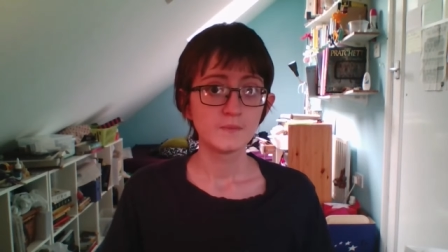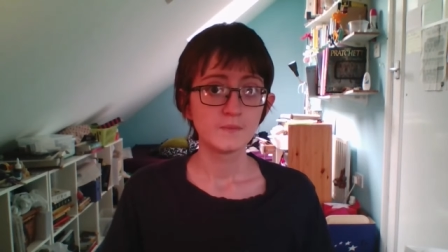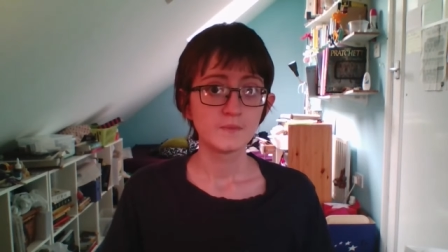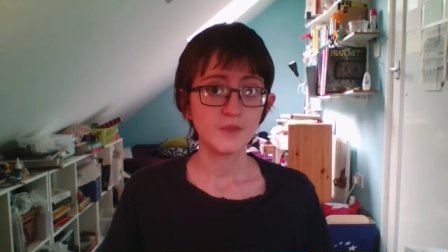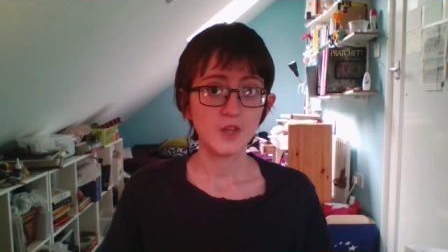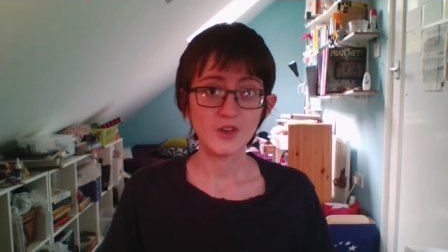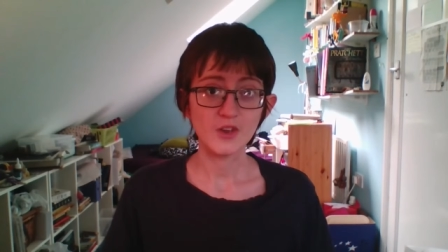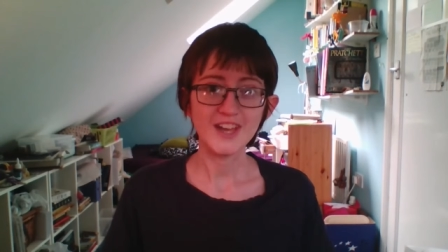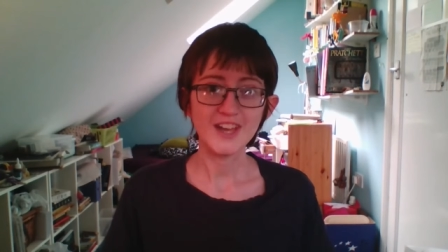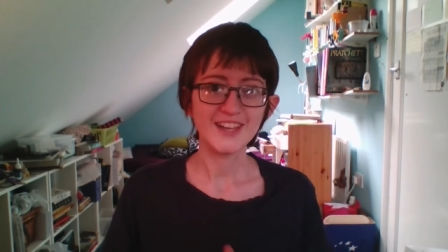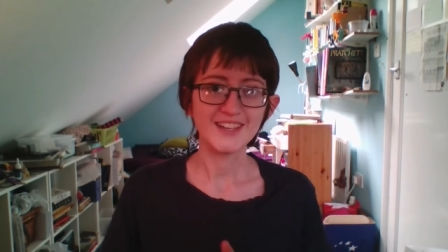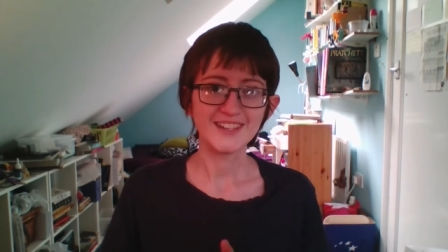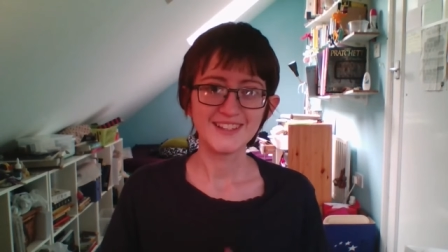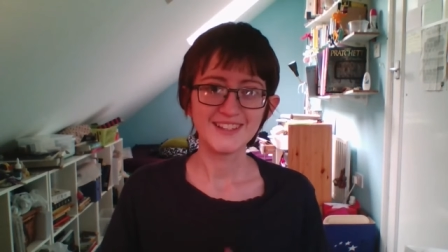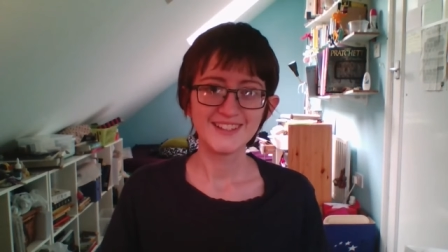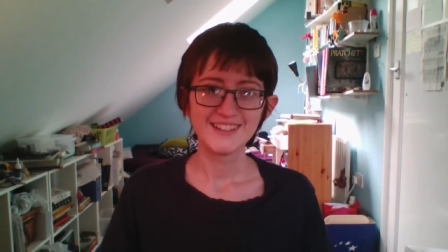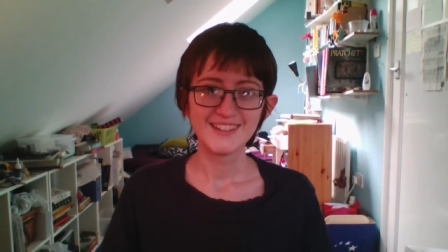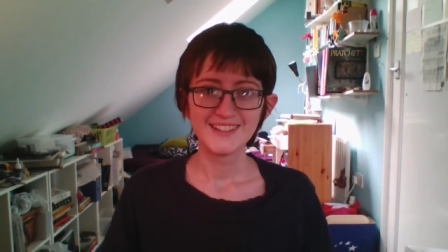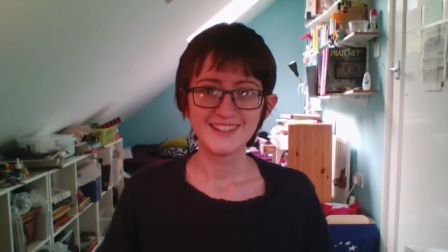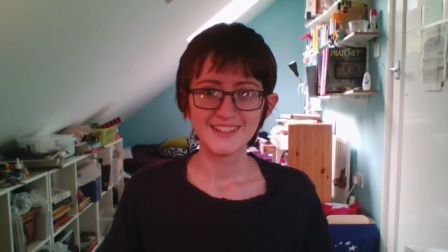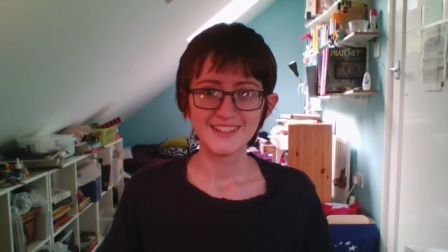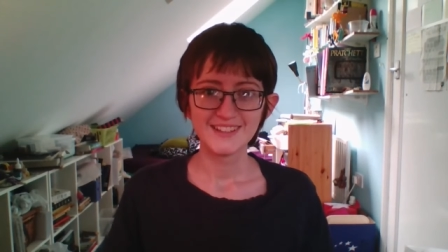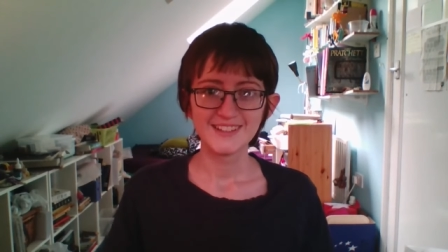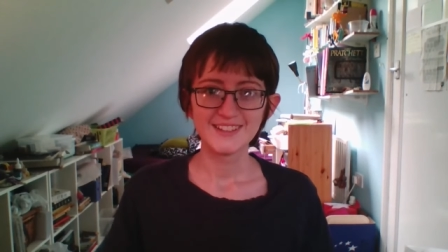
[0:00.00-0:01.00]
Okay.
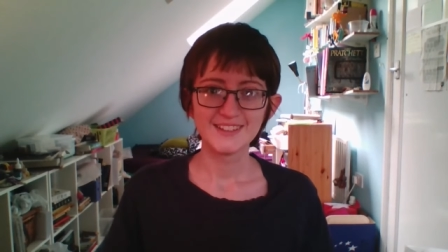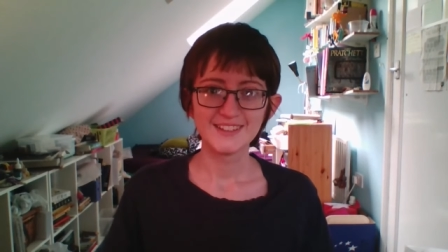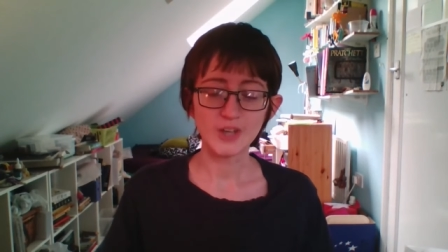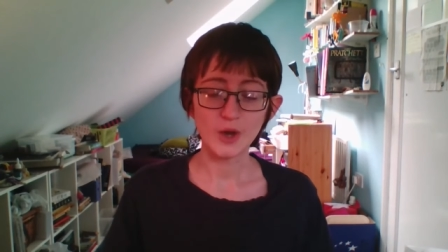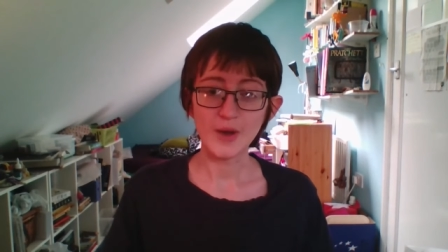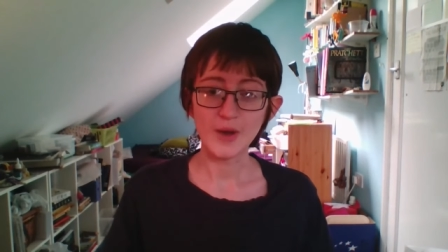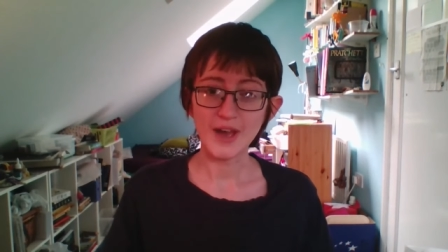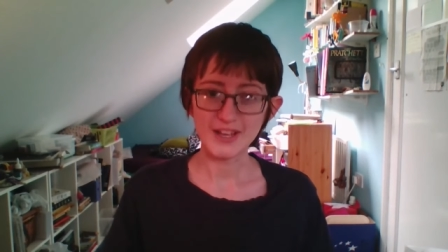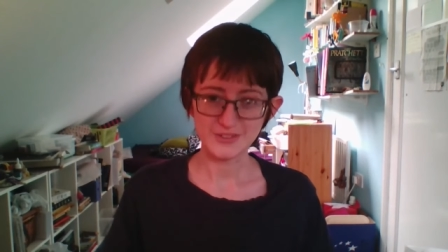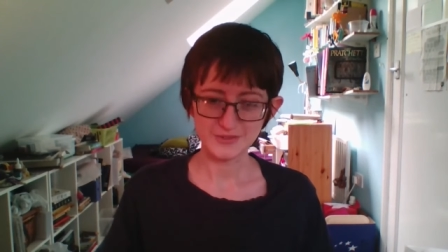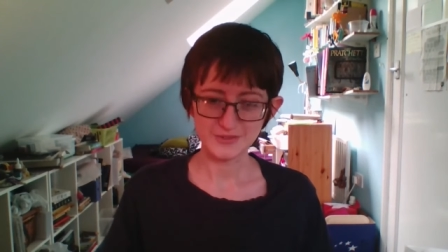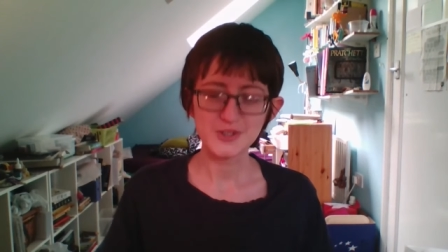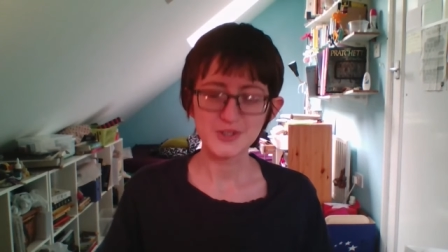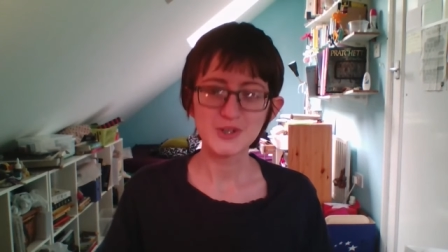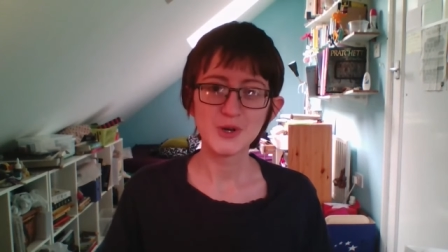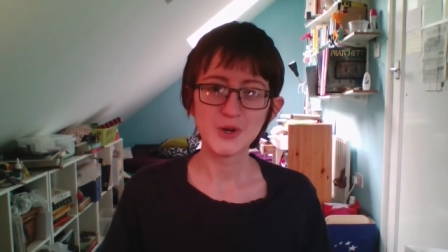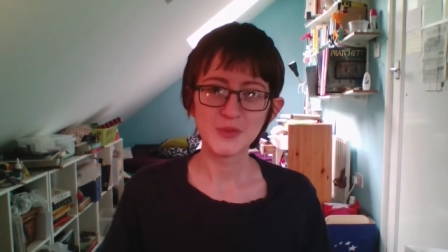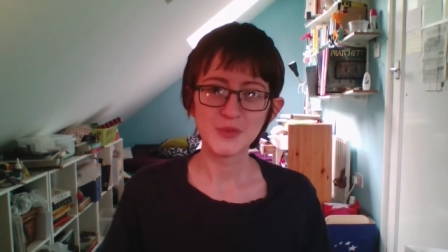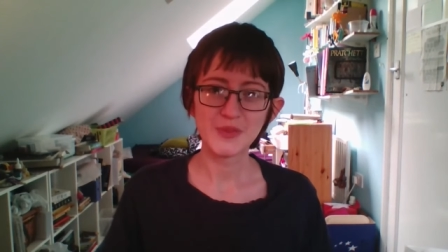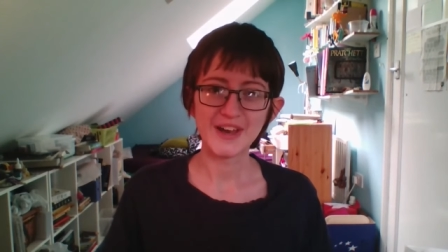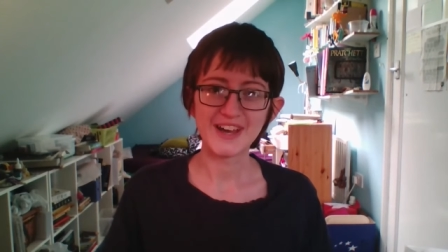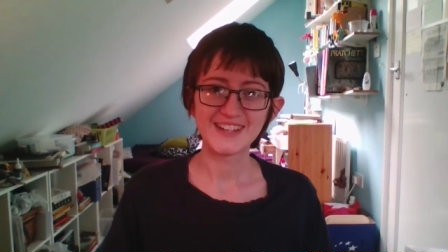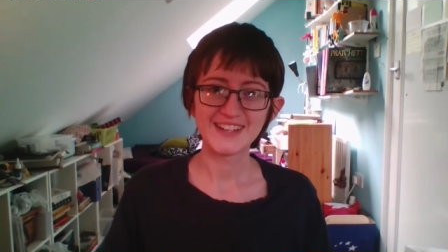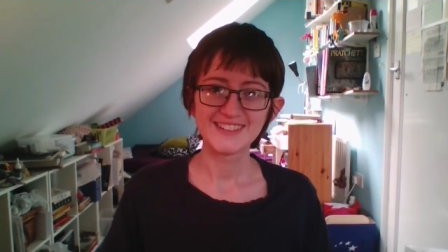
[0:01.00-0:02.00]
Go ahead and record
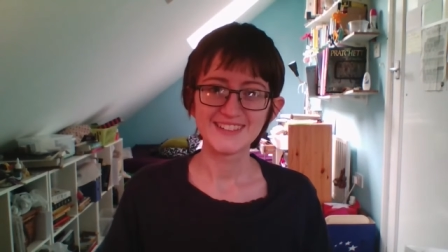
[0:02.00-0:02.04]
that.